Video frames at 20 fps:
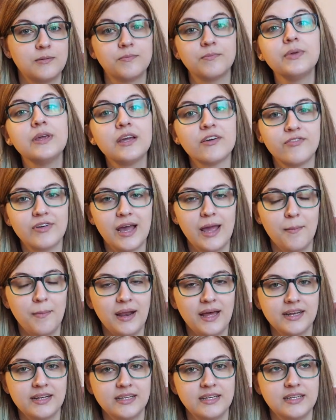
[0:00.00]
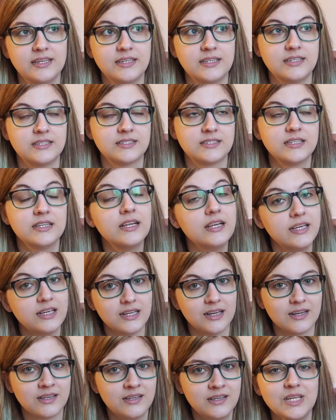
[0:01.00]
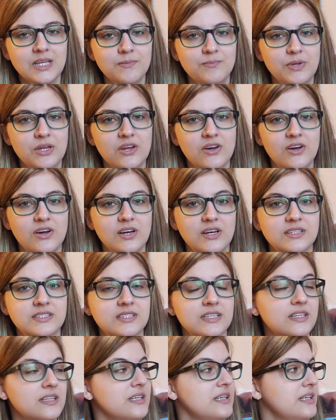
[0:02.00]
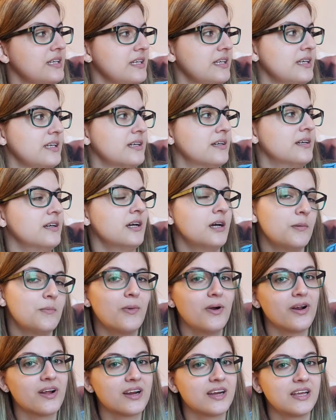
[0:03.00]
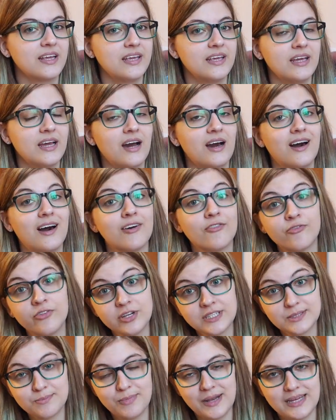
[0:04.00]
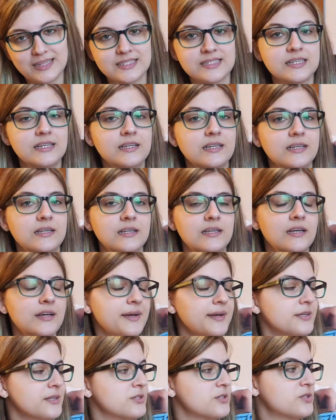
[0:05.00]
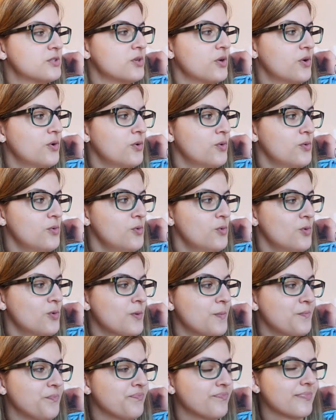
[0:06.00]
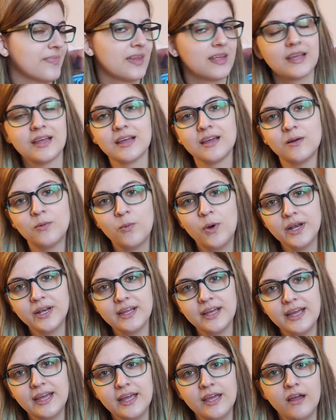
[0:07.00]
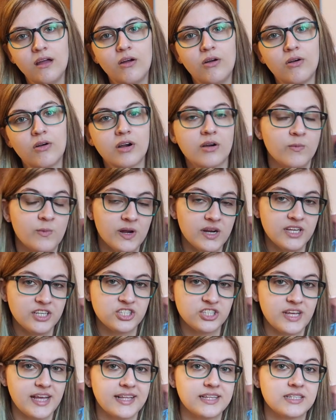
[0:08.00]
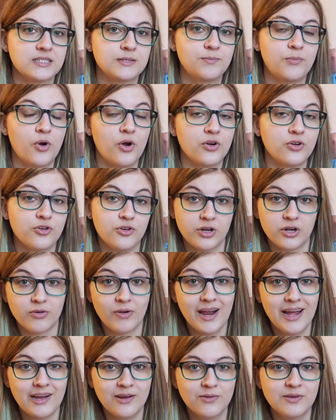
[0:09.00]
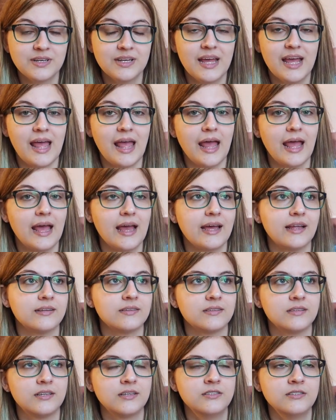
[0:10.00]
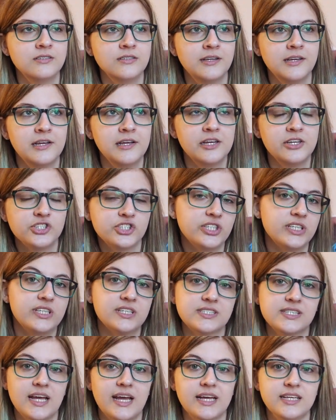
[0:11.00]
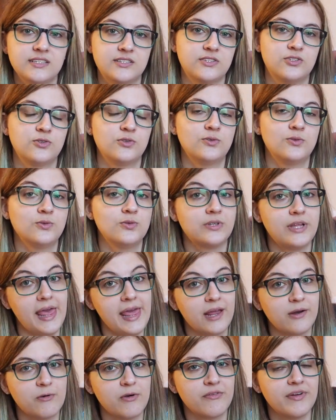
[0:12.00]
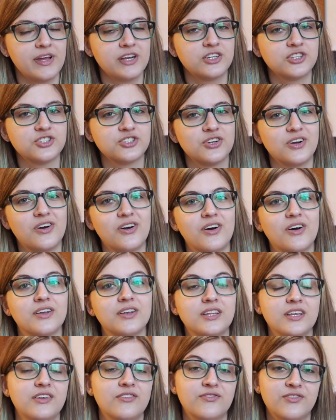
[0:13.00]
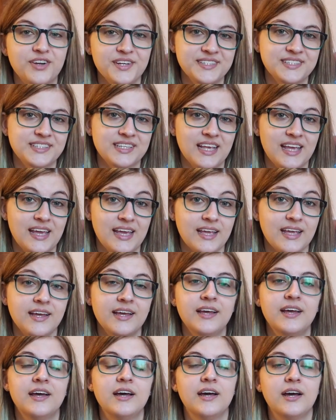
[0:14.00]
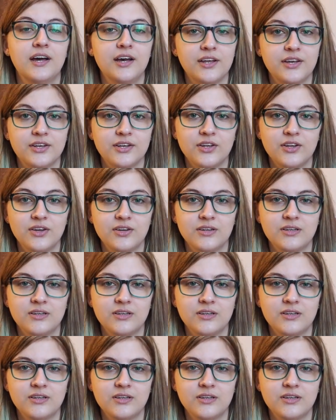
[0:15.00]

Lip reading: being a Fireblood is illegal because the monarchy are Frostbloods. So one day her village gets burned to the ground and she decides to take revenge on the Frost King, and